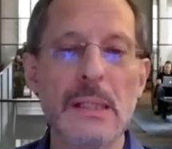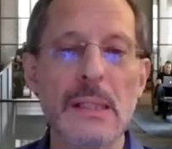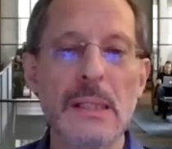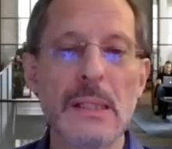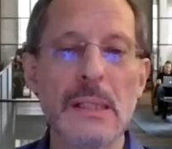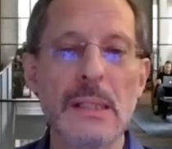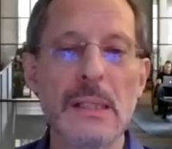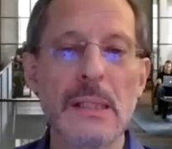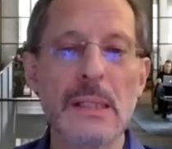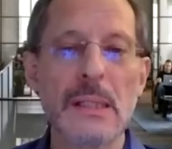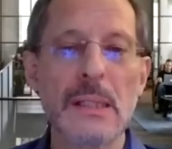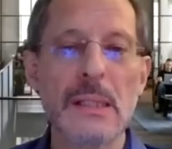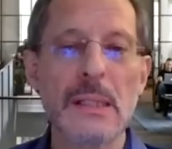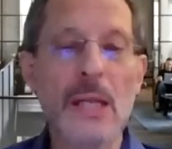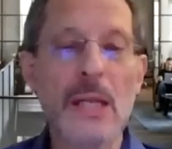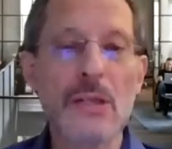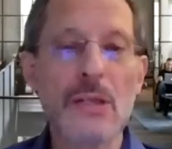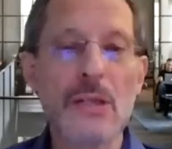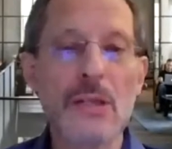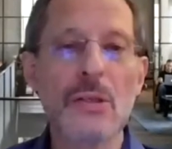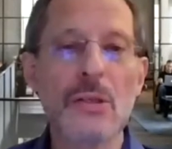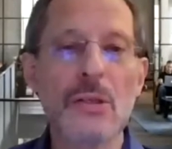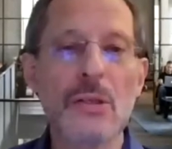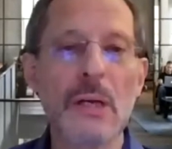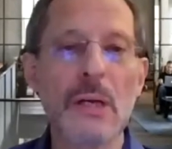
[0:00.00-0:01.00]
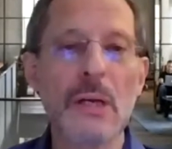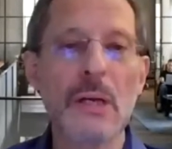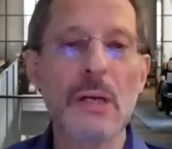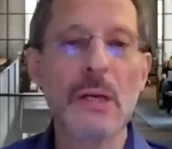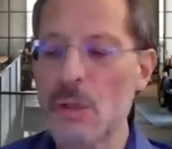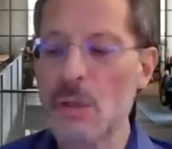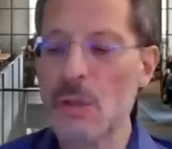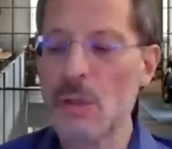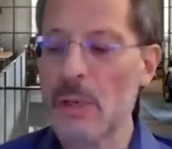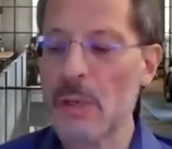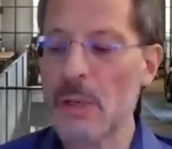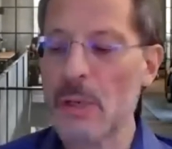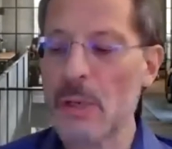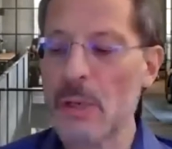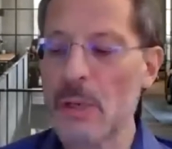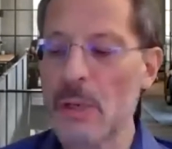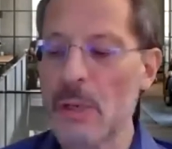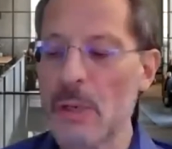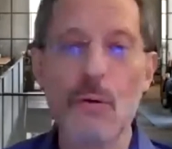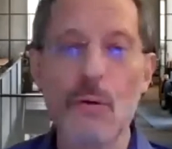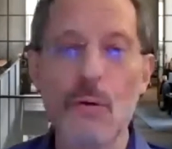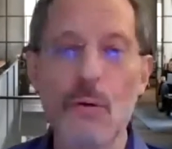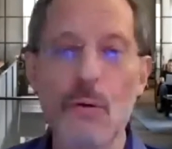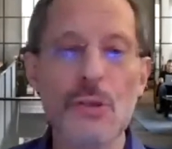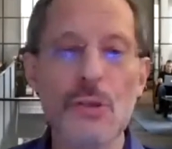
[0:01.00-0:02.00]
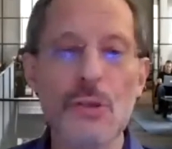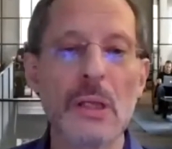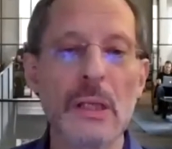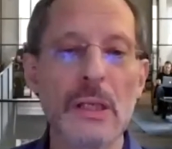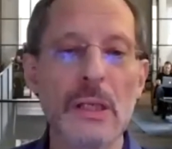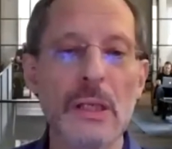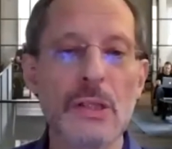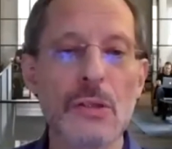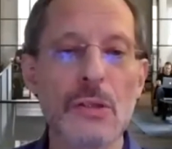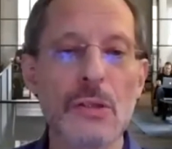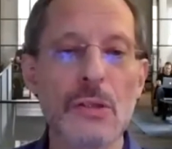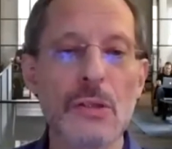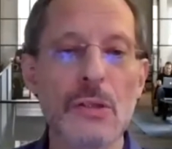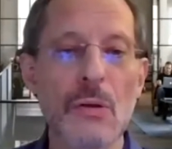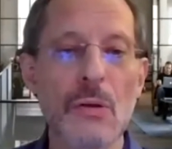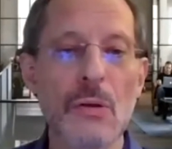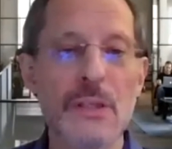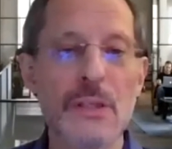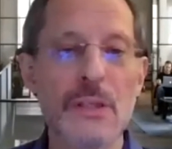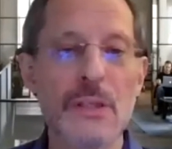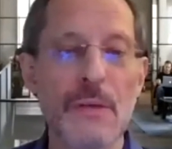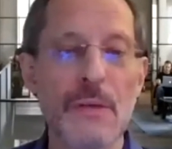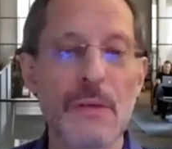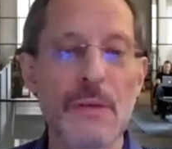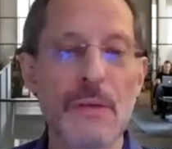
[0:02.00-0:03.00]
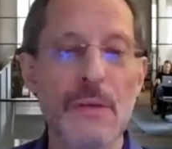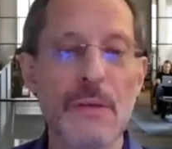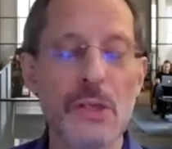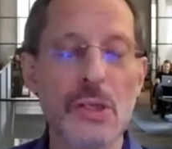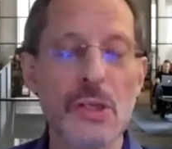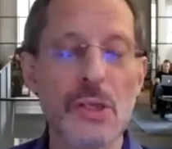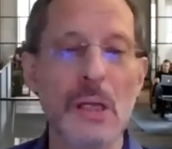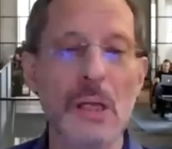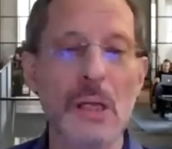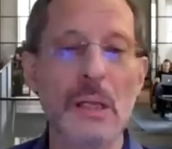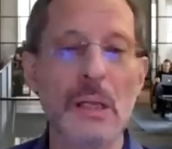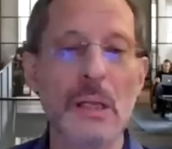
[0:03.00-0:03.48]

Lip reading: a necessary condition, but unfortunately it's not sufficient.